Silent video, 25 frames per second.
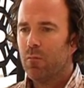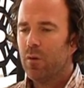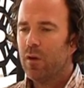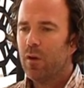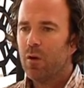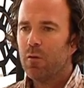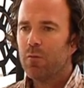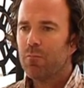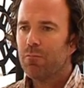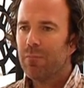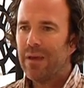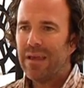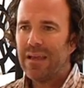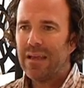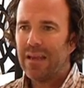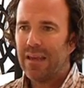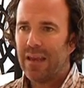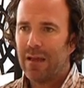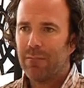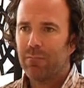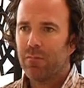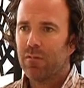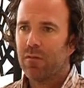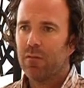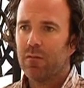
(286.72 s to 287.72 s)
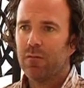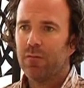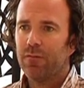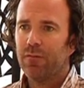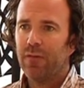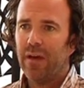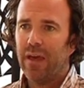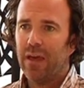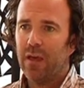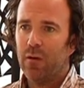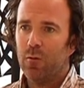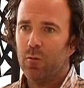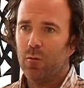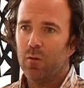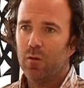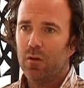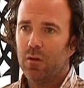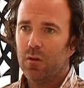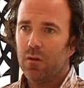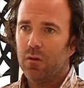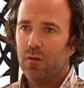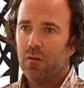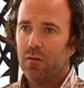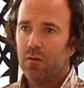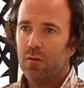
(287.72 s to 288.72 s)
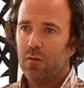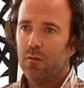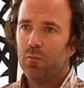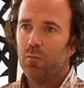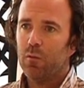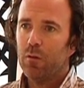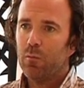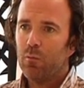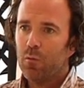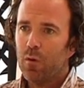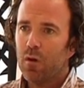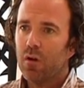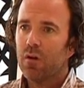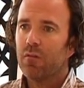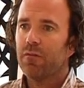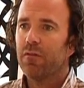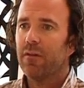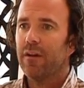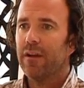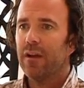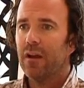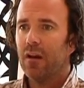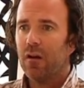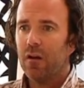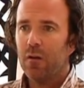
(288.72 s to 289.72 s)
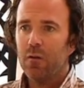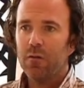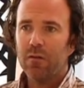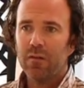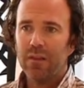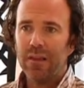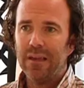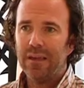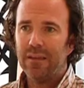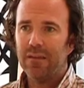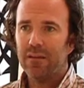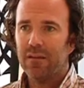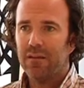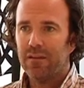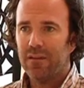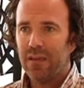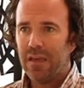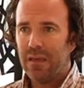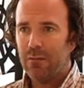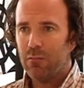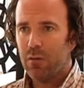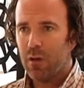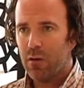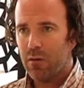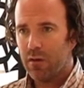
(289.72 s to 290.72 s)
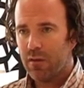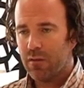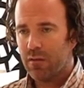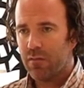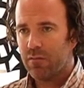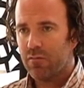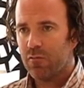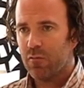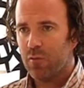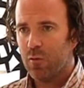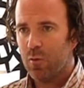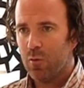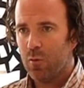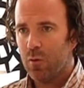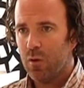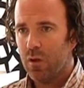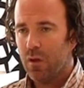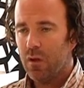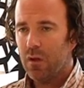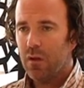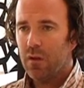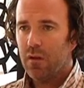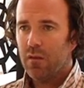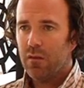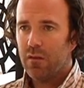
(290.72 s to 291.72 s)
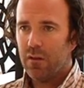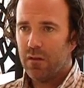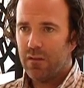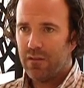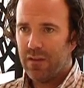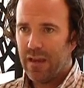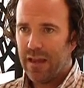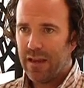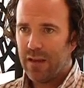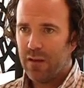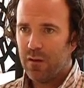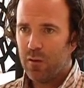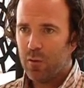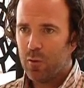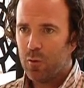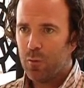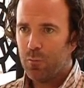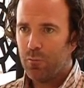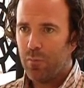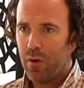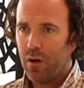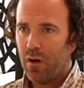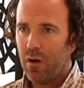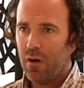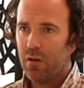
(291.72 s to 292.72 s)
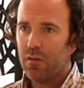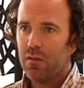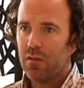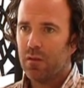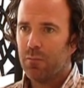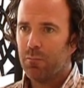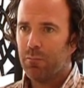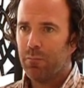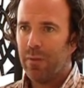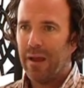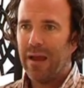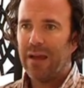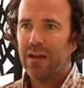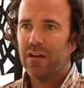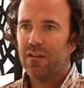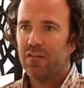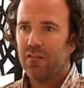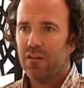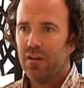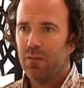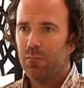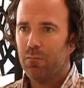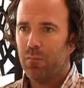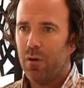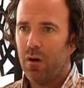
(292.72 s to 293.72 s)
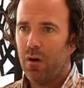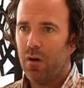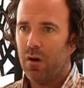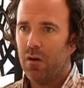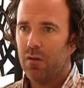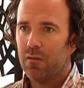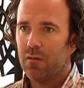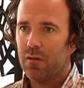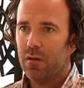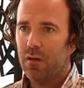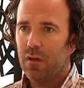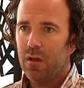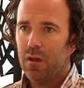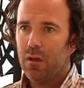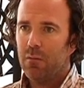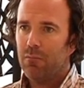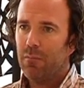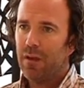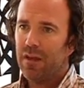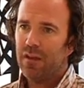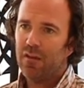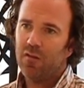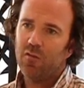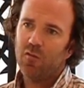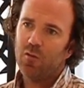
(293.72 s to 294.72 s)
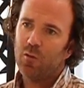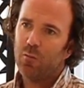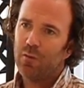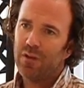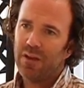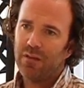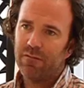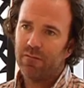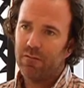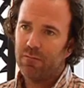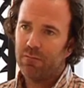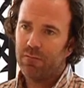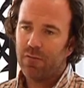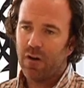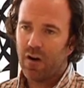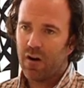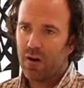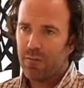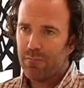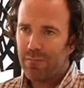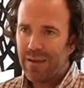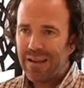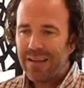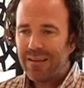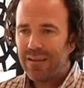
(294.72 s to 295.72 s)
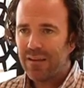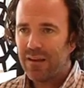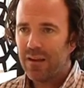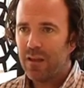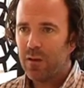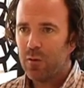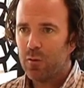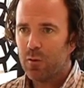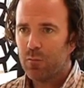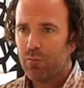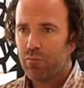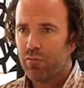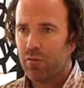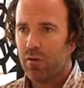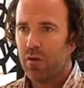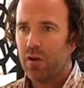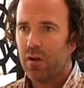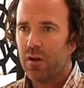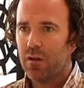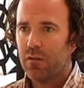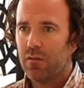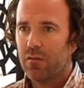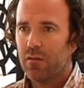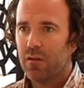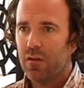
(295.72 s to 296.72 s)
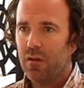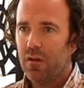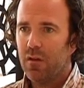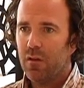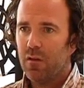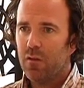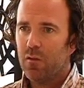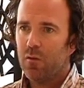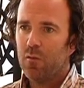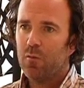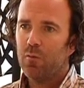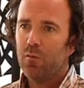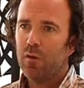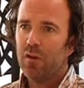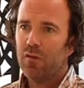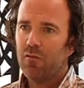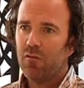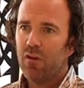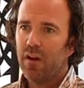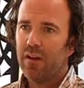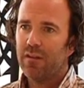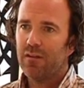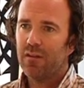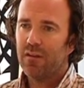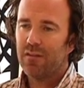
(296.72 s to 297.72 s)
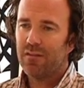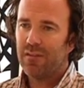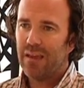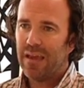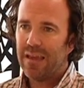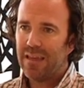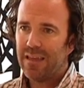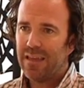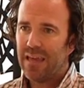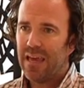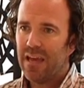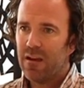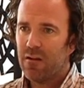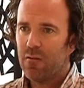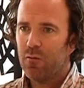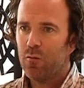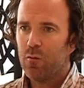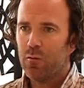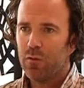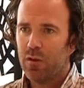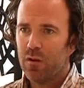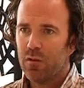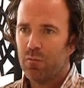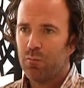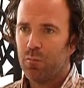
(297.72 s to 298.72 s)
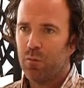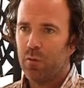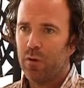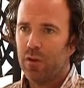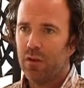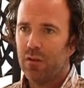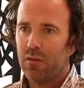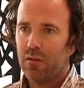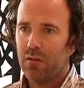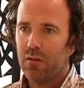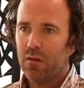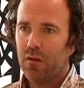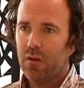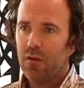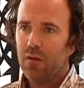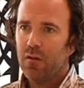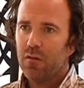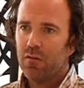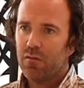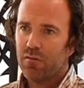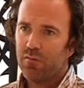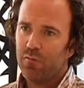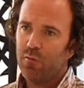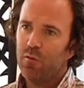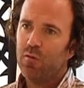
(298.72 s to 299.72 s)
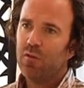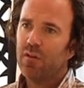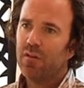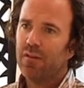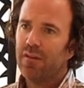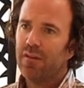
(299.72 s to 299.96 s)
don't make lamps that fail, that we work very closely in the team going through the technical part, the packaging part, making sure we have environmentally good products, that we try to take care of all those points through the